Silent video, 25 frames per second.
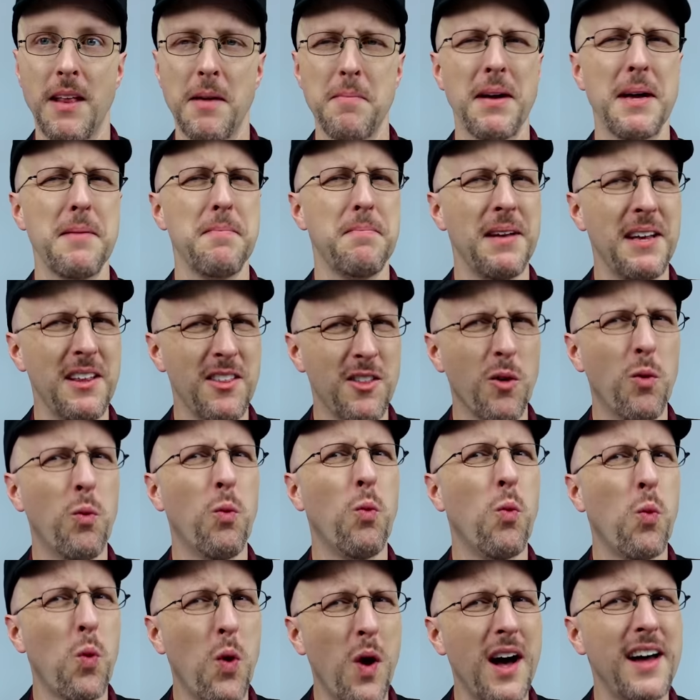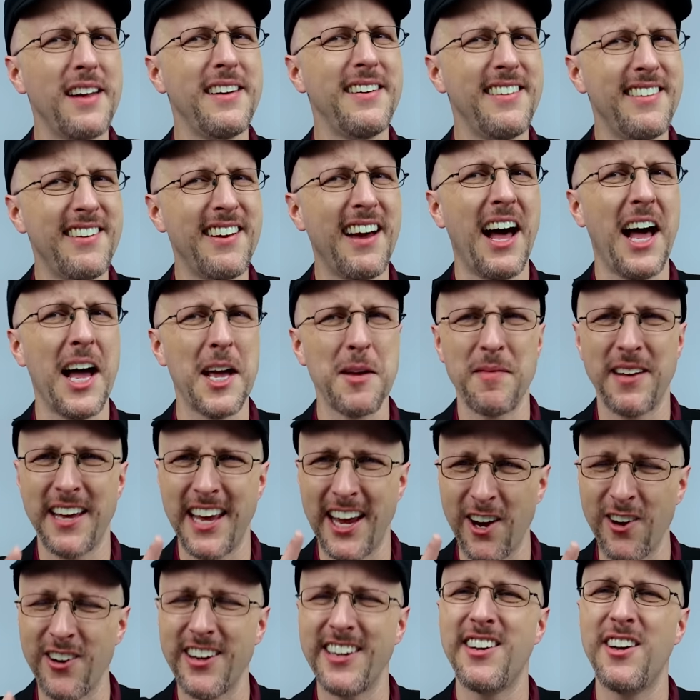might be the one time
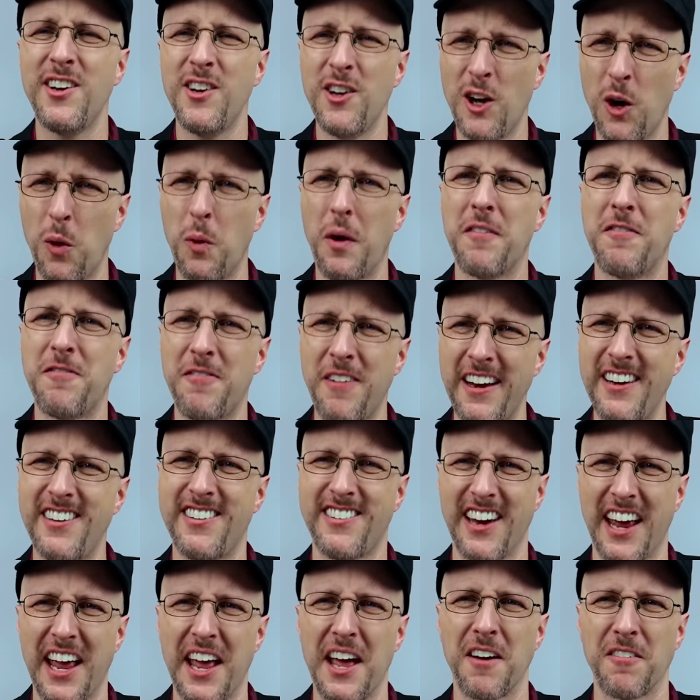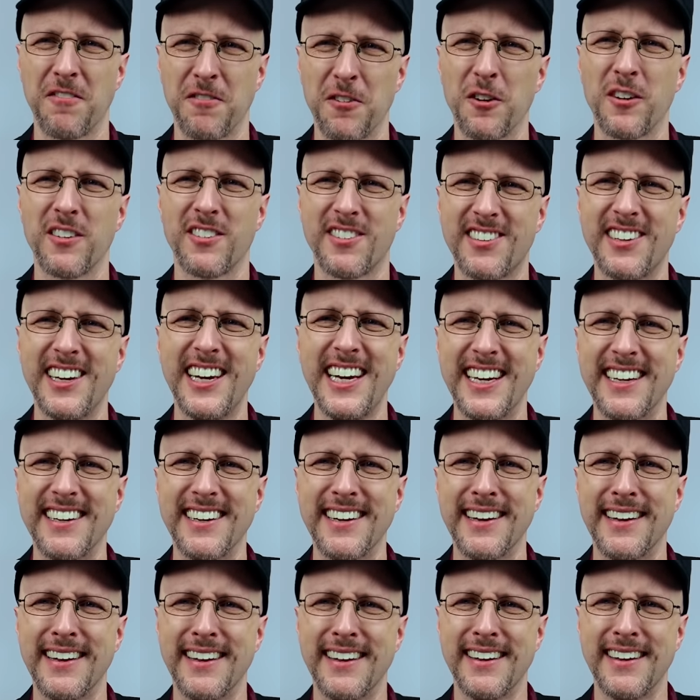Carrey didn't know what face to have for a
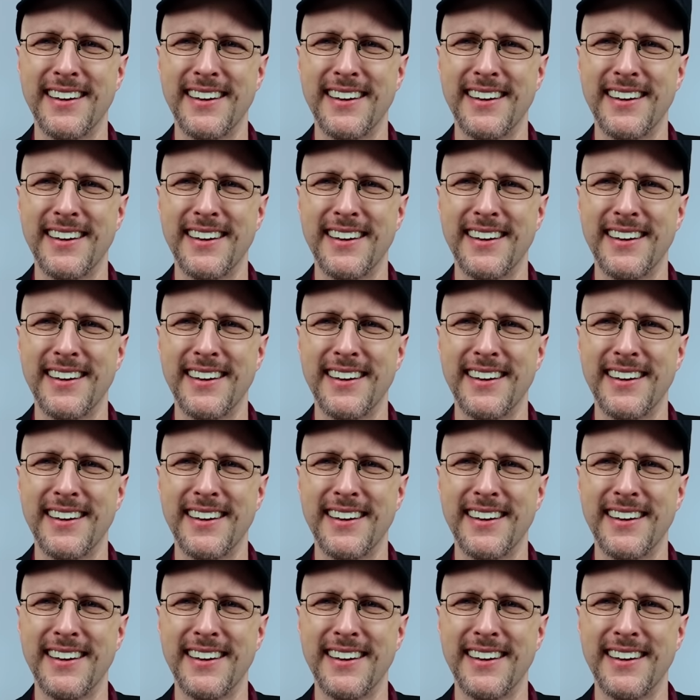scene.